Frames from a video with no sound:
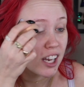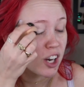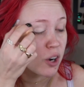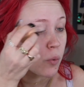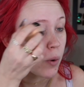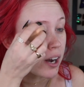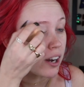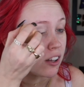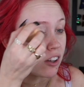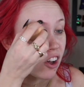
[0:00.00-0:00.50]
that it
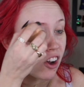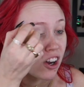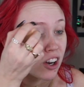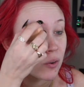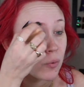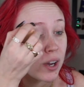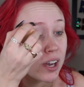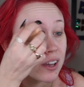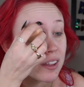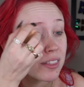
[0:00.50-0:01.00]
went
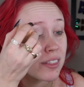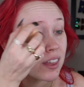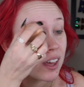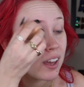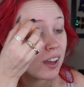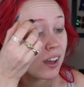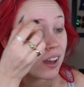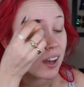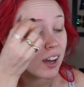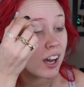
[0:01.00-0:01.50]
along with,
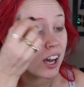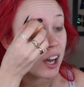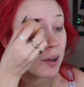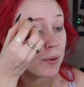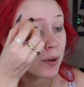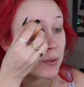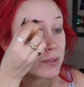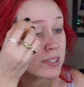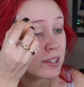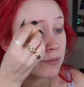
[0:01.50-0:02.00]

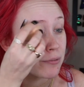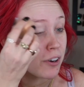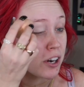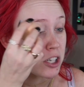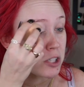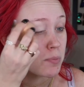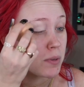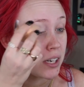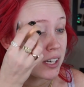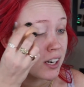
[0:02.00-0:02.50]
I was in
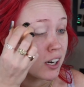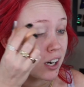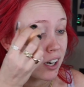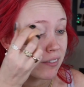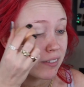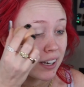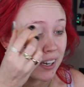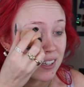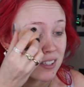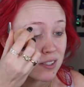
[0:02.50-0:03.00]
freshman year
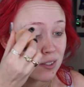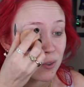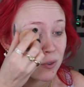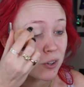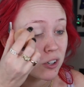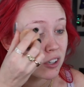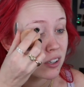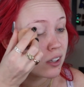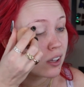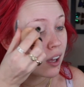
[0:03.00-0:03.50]
of high
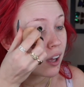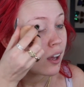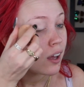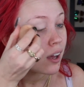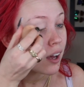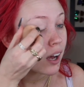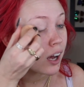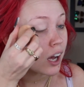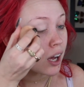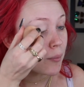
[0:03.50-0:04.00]
school.
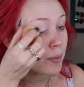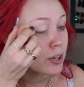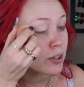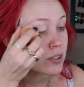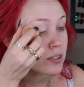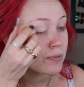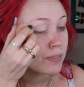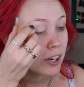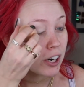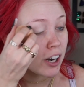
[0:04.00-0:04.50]
It
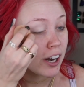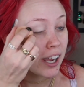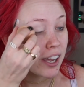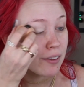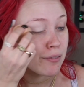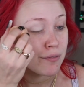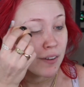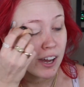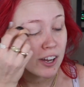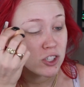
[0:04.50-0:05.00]
was for
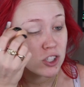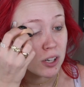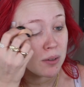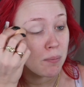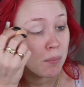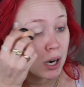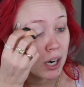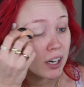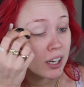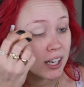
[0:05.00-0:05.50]
a
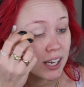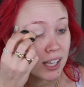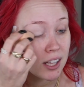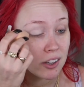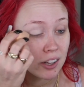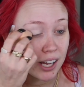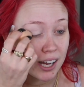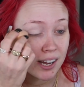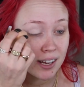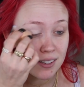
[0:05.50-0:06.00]
fashion marketing
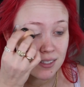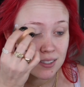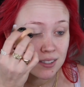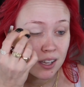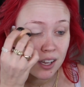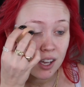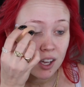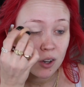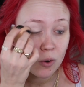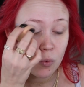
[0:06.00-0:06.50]
class,
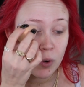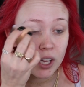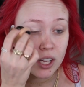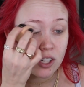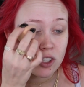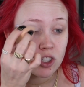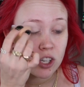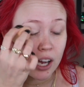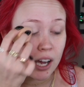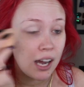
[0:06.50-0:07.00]

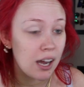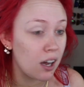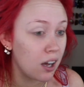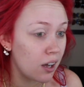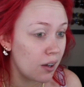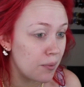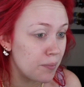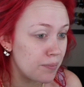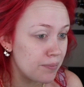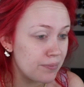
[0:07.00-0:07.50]
which
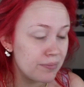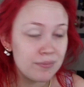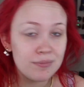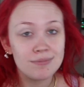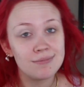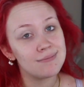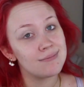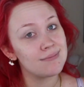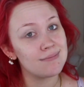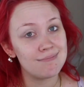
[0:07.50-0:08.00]
I
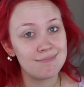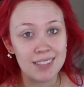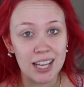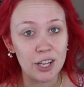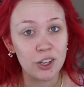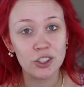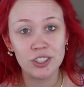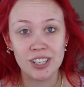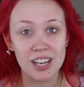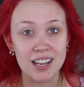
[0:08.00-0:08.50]

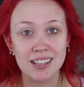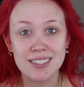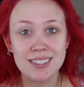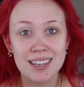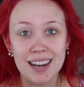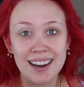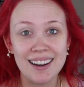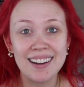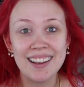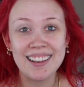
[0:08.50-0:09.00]
could not
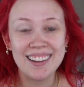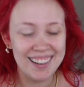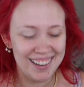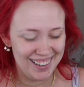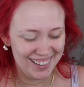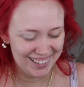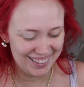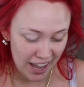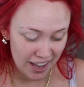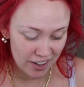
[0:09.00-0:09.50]
stand it.
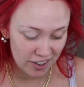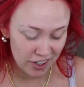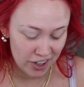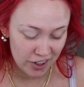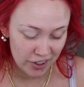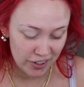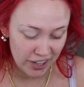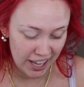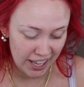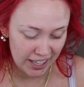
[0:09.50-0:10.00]
I don't
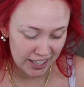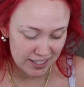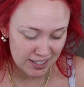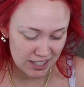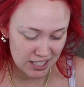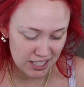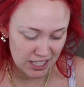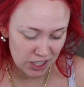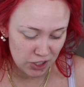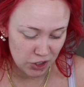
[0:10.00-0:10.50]
know, I guess
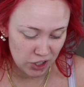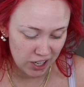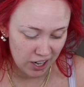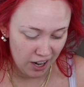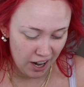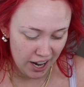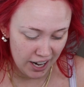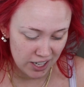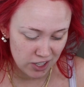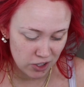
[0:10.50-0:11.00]
the teacher
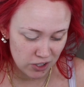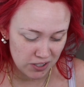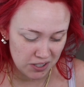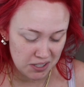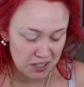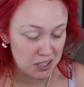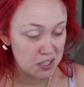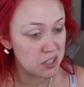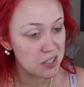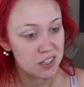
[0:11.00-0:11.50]
and I
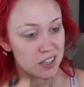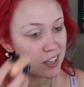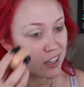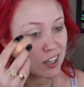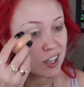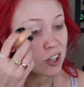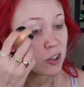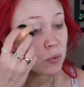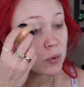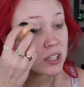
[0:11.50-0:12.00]
just,
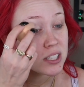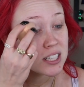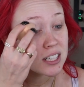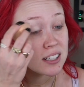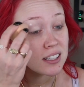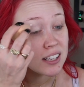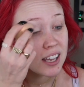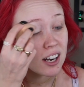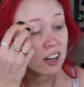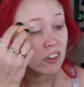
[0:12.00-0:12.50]
we
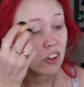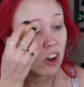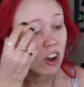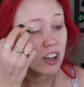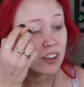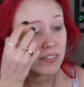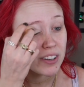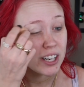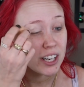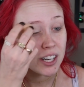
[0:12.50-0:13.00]
didn't get
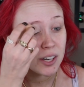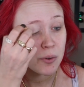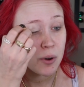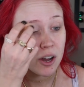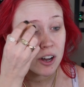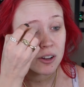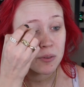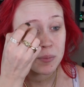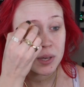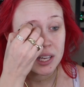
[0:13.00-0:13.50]
along very
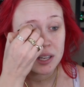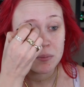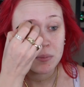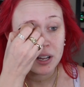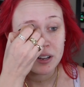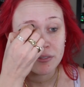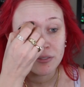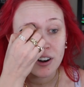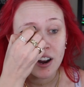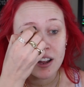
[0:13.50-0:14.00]
well, me and
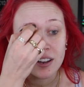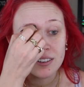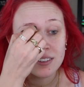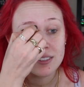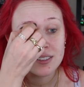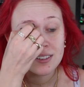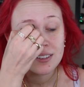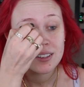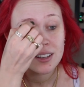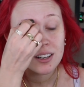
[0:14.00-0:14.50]
my
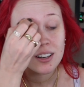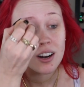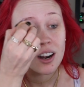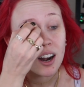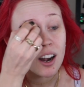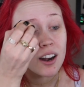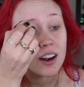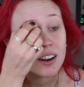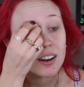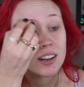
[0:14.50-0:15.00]
friend and
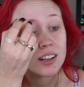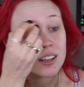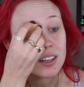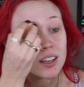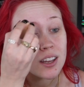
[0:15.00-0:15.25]
her.